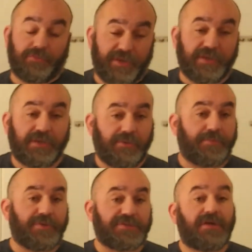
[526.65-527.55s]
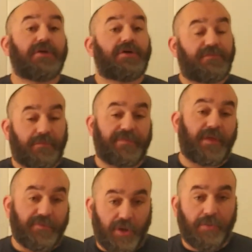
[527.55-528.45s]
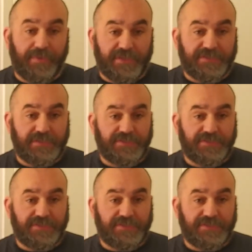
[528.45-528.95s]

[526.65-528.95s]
rated grippers from the other companies.